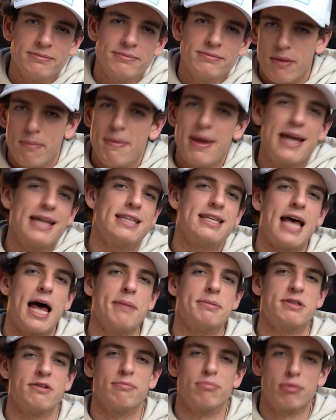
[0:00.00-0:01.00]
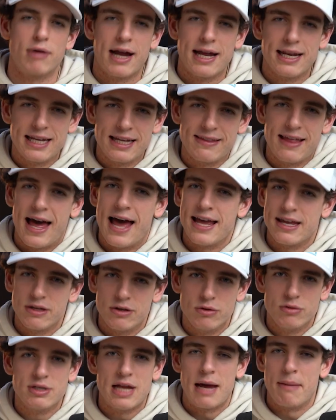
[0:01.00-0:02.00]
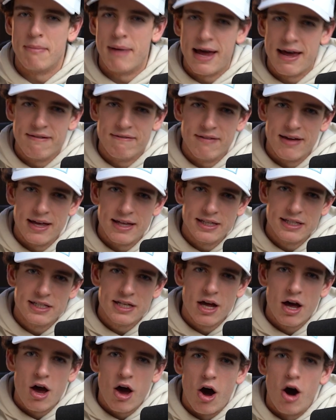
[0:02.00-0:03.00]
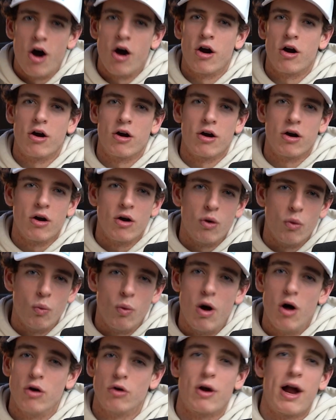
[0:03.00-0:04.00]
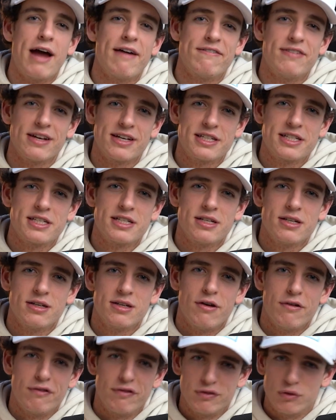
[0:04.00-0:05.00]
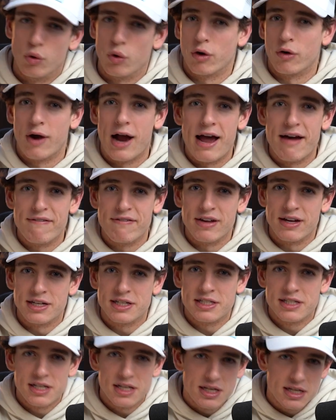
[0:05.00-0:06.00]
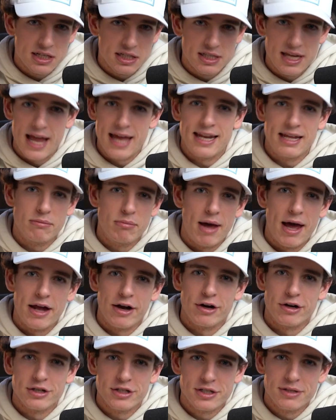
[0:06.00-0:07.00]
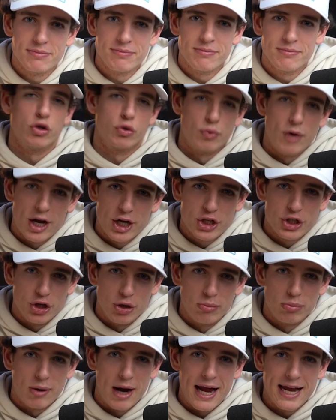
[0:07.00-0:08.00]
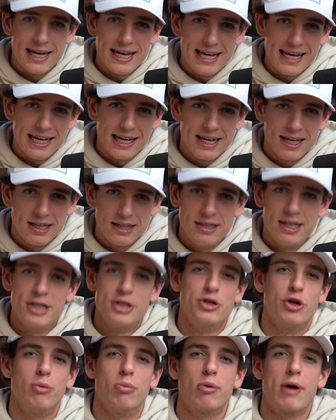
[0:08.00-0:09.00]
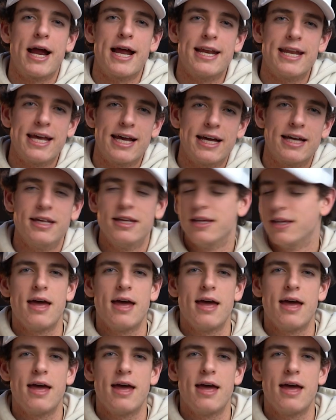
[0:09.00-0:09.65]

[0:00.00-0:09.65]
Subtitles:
The main types of branding that I use at my events are wall graphics, floor graphics, standing banners, directional branding, digital branding,